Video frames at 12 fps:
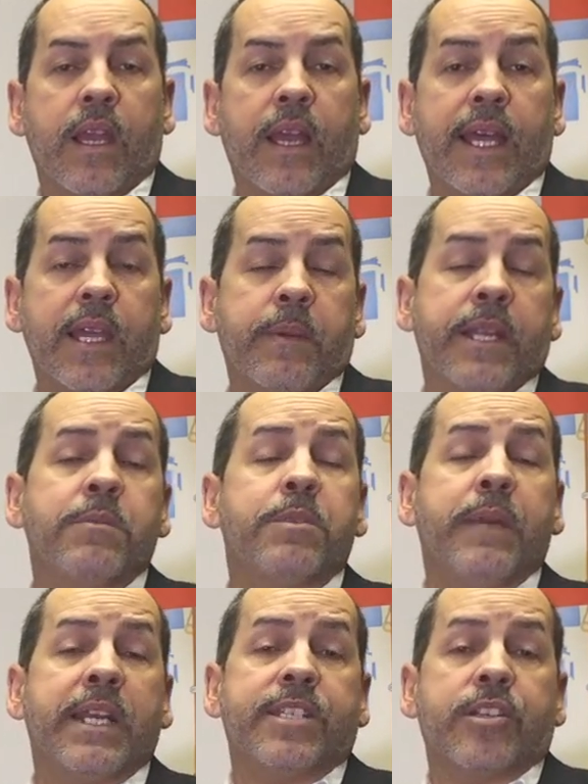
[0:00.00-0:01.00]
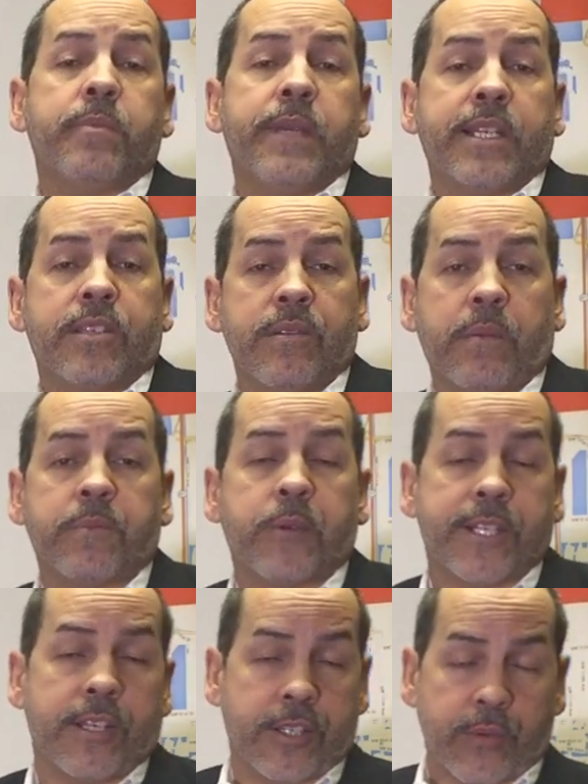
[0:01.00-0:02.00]
Hi, my name is Manny Sarmiento. I'm the
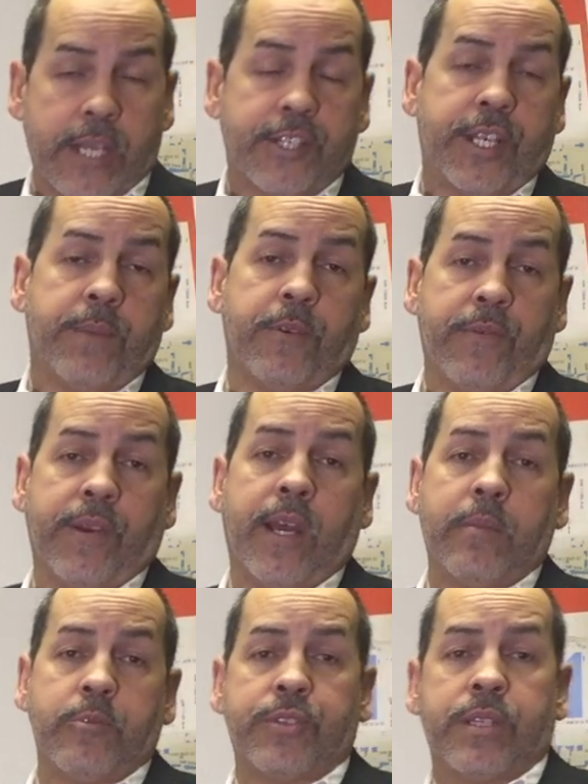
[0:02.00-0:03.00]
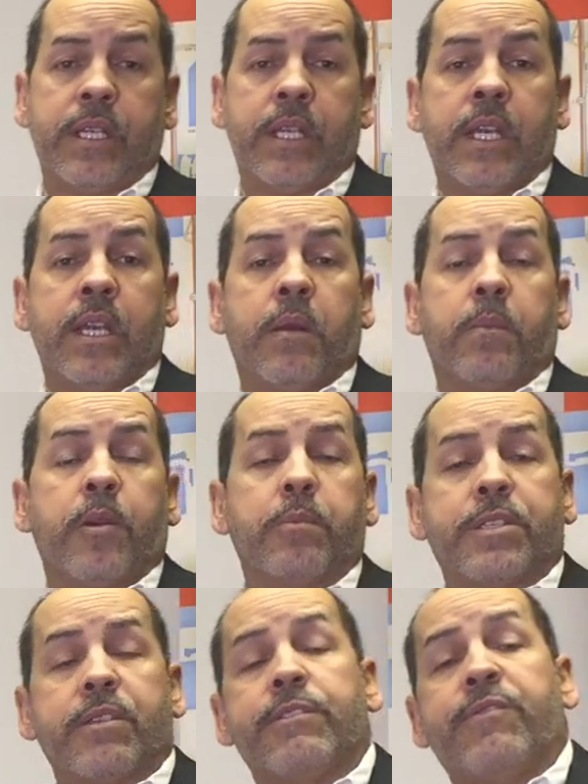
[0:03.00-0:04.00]
president of the Doral Chamber of Commerce. The
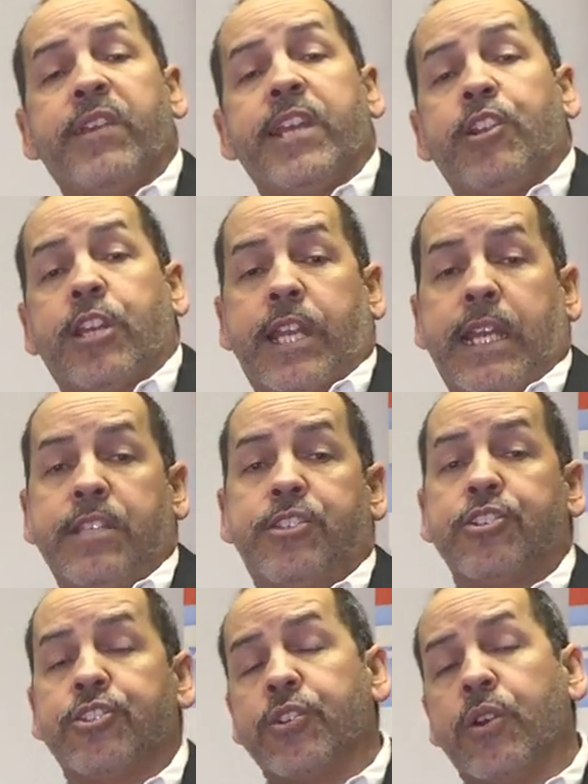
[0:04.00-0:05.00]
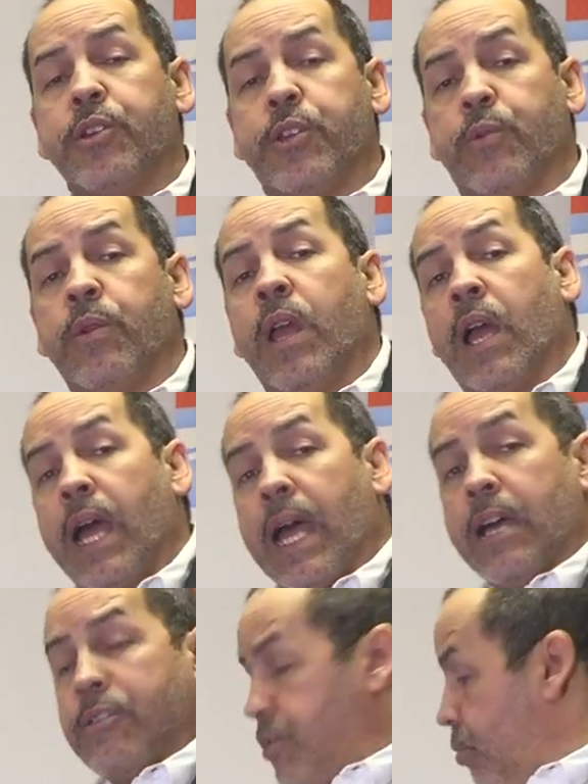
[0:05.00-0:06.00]
purpose of this video today is to show you
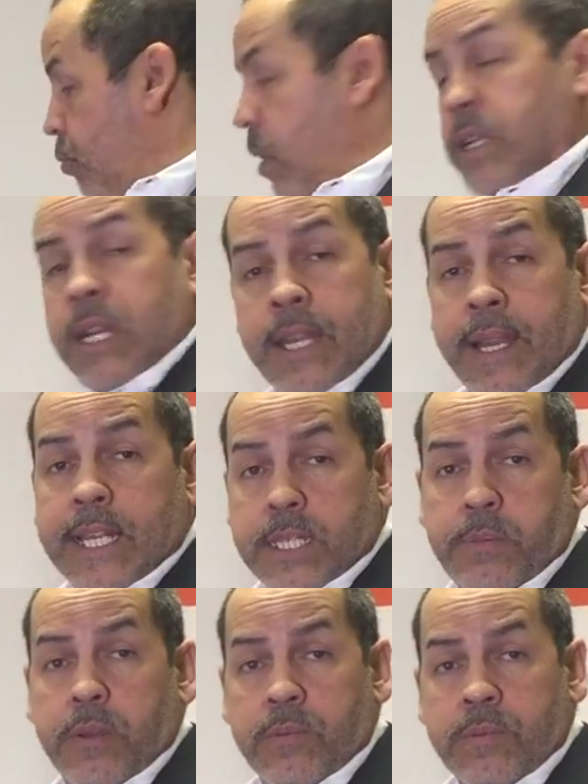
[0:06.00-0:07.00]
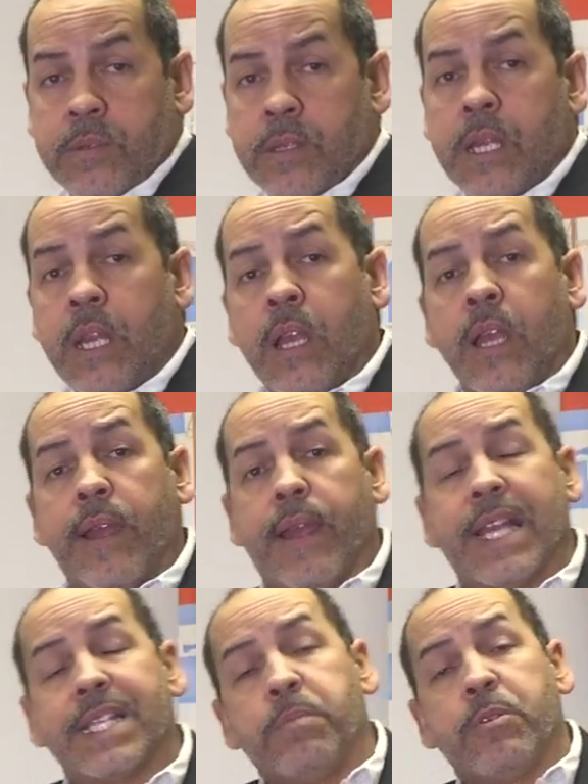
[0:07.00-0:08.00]
how to run an expo.
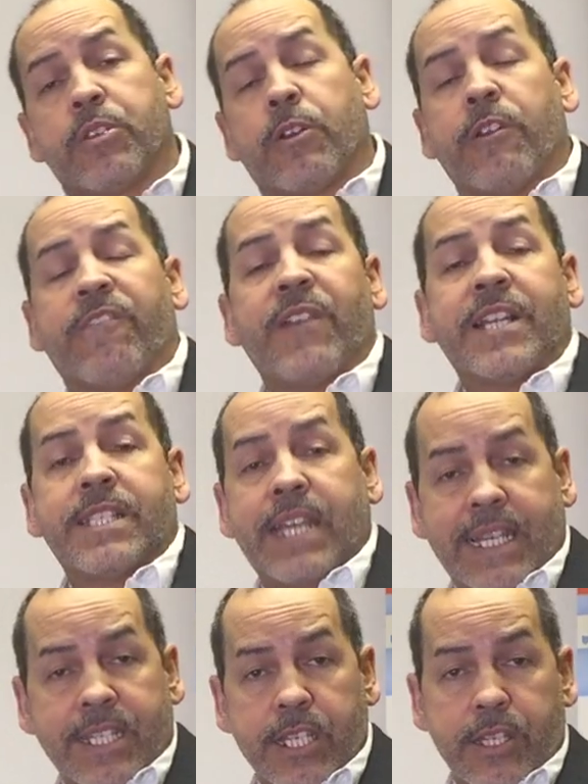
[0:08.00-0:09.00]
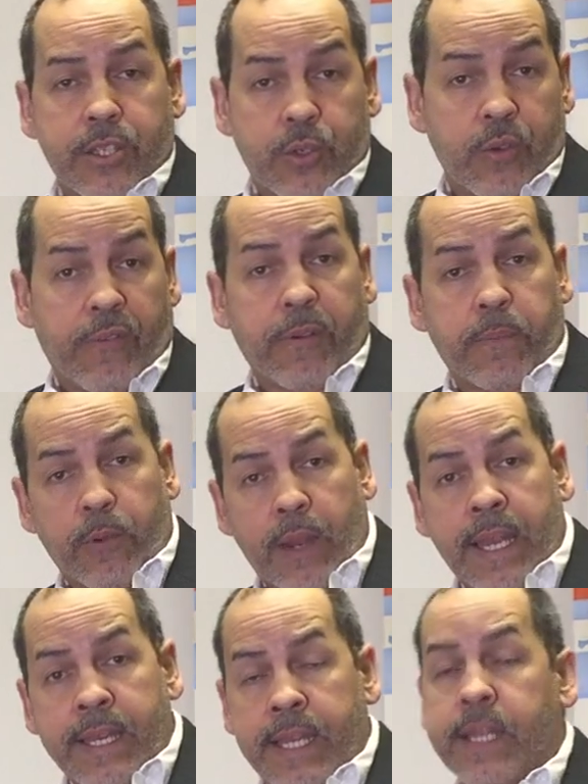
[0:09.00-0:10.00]
Expos are a fantastic tool for
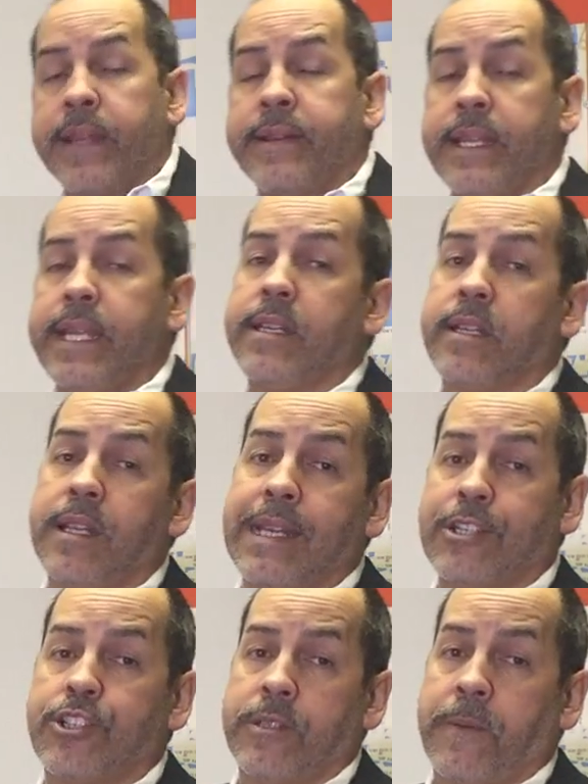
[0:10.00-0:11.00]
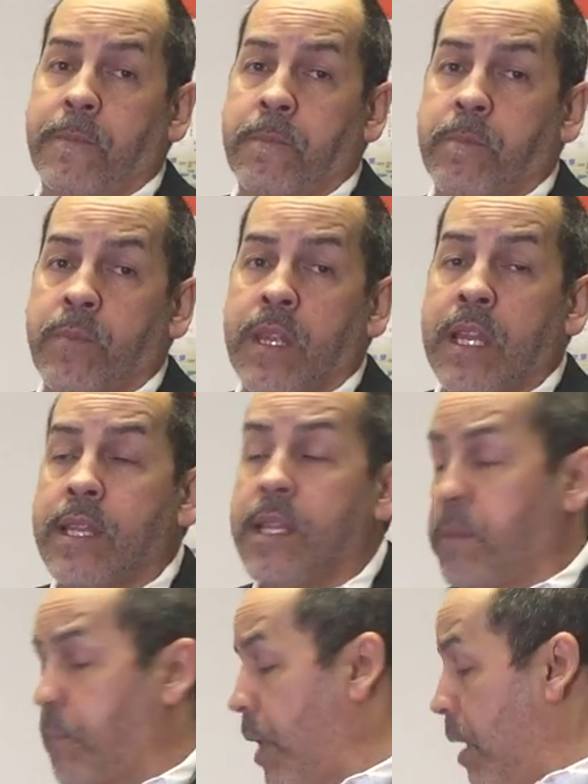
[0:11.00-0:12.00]
branding and lead collection. Now
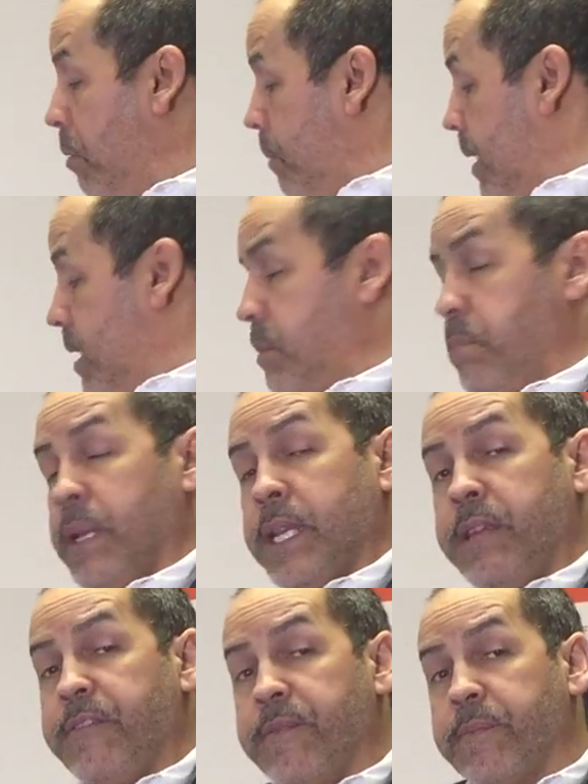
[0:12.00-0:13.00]
the problem is many